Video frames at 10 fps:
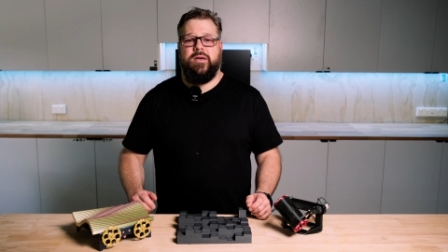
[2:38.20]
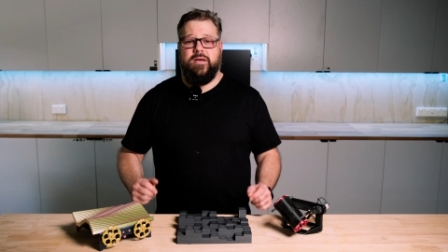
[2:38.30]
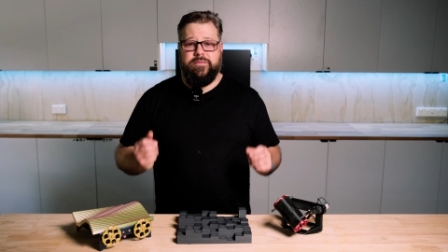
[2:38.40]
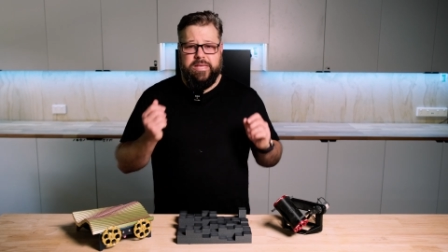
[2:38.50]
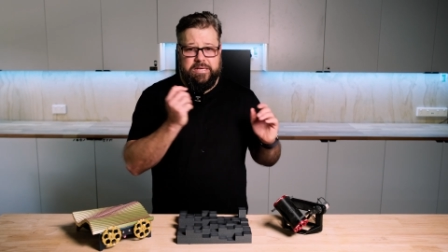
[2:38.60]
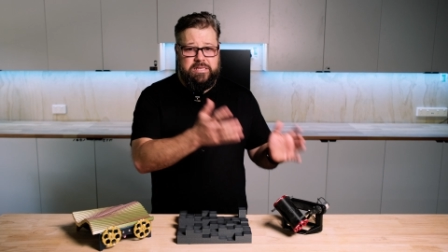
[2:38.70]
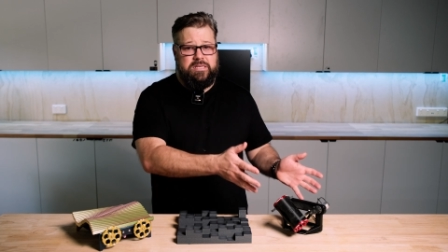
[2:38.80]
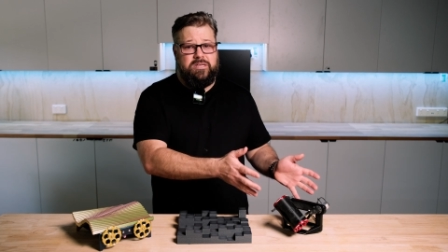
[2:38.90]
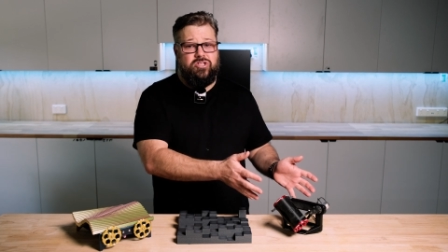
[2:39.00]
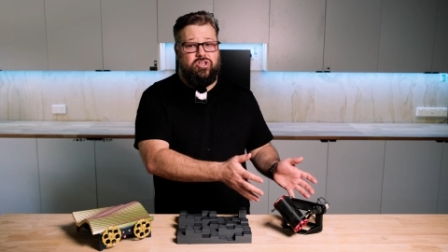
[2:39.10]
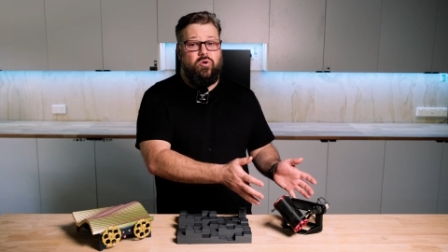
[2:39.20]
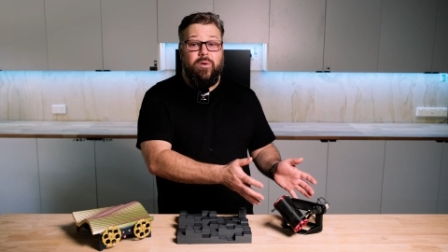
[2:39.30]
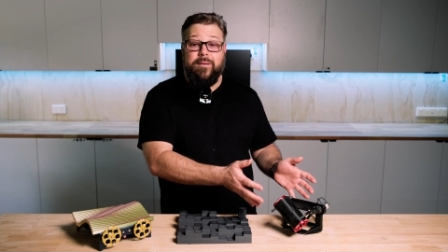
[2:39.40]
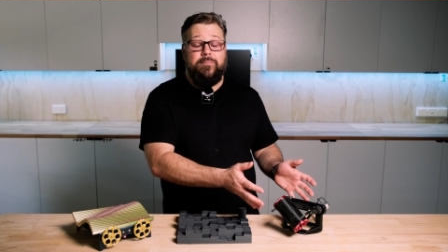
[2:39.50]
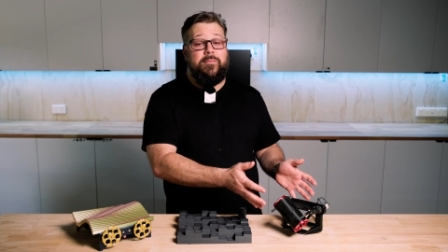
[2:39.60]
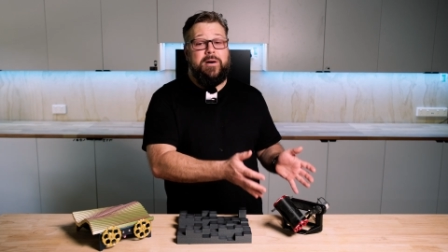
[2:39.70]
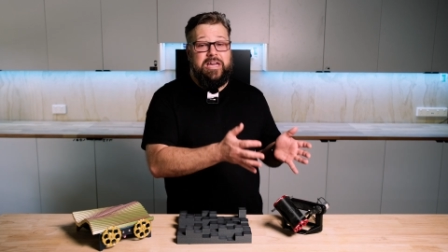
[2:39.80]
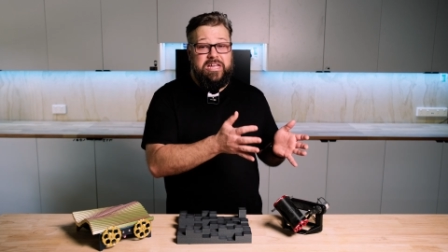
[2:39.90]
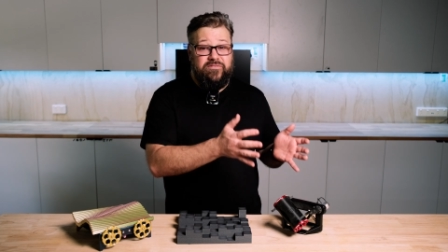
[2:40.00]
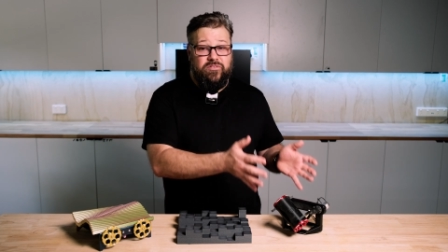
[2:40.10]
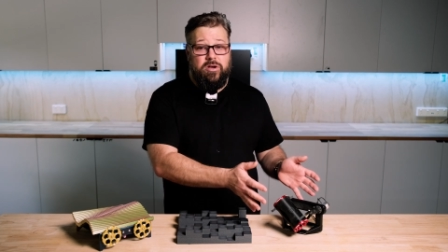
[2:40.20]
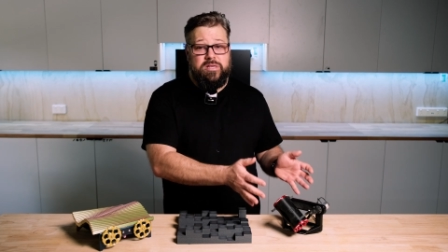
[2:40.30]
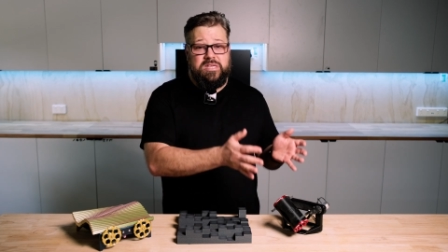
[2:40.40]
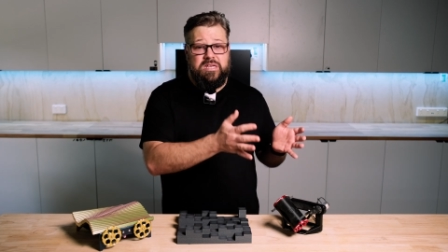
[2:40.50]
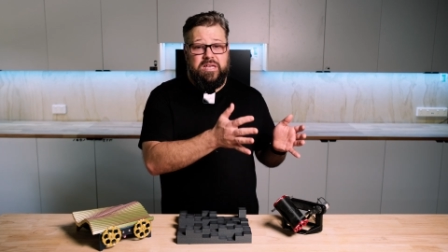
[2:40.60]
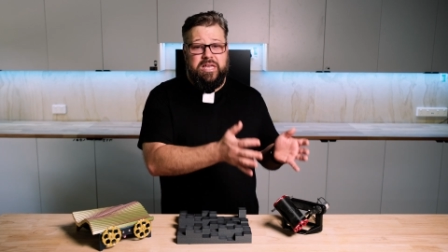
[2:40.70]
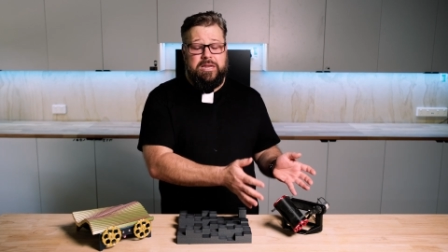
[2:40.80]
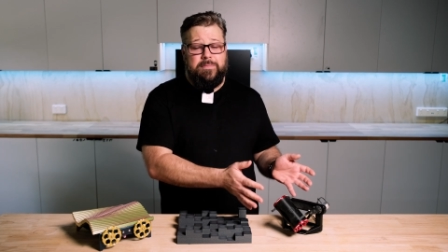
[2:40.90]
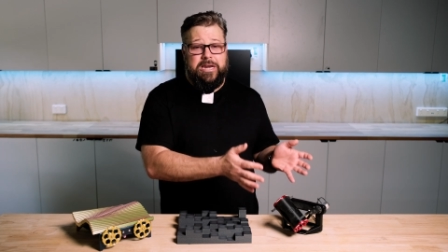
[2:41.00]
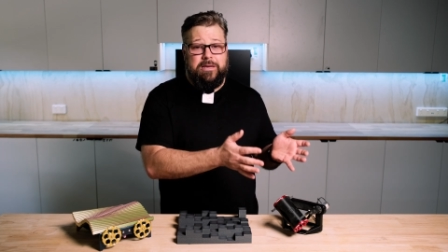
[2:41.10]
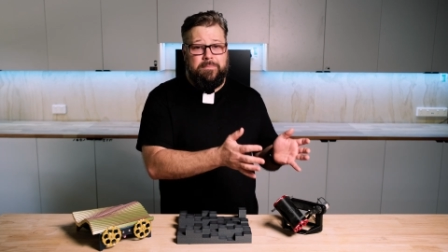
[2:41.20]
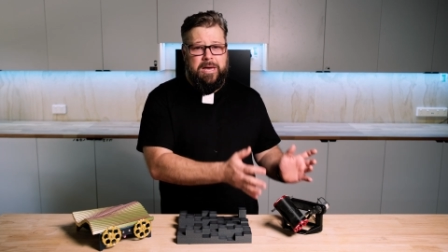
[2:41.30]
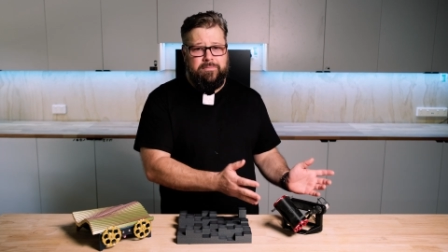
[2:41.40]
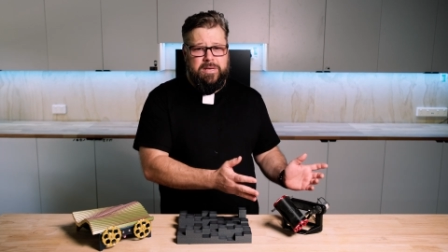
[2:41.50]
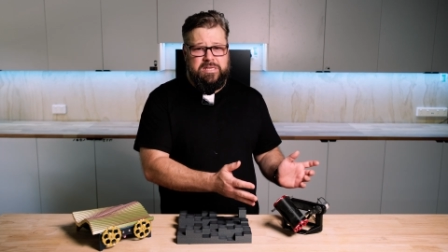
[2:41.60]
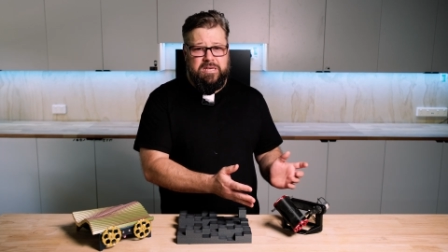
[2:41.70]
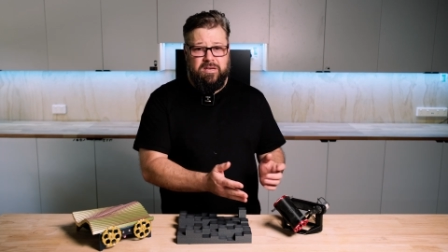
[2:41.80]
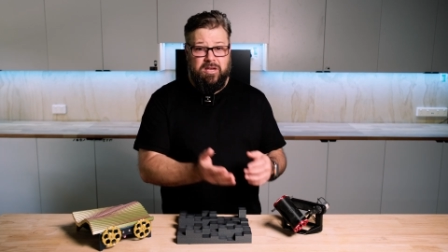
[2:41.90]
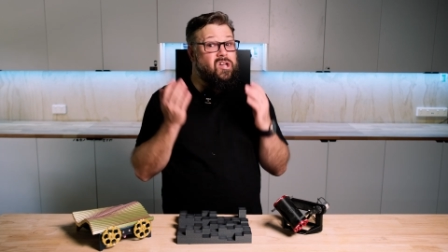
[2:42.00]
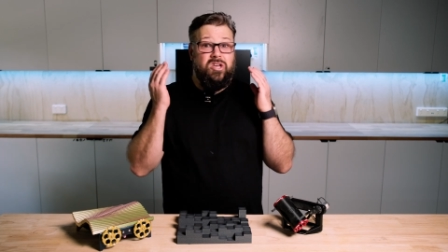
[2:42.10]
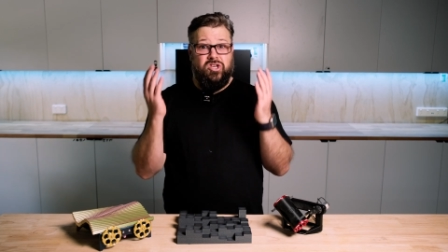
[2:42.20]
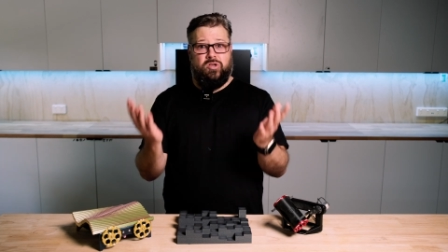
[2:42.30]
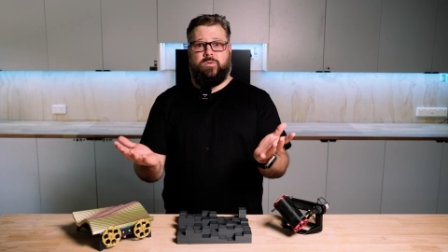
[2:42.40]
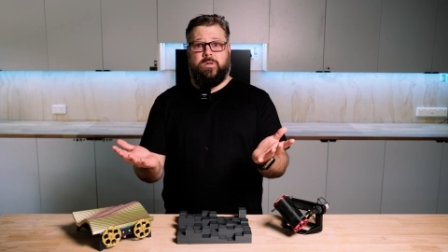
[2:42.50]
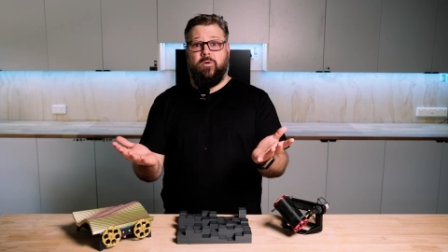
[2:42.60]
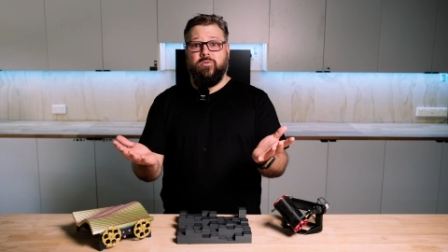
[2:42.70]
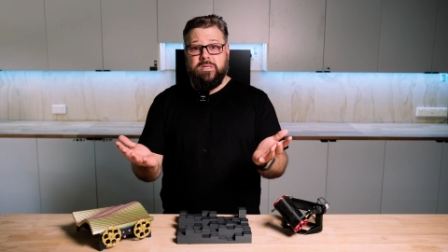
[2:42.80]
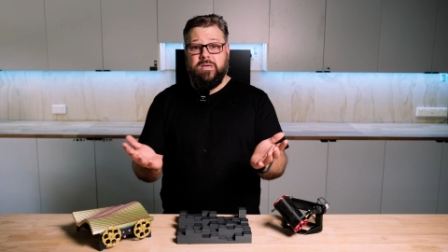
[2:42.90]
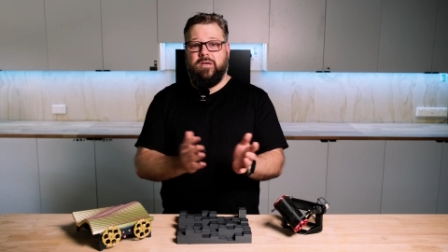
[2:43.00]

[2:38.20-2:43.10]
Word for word: Next, do you remember my Inverse Kinematic Paint Mixer? You don't?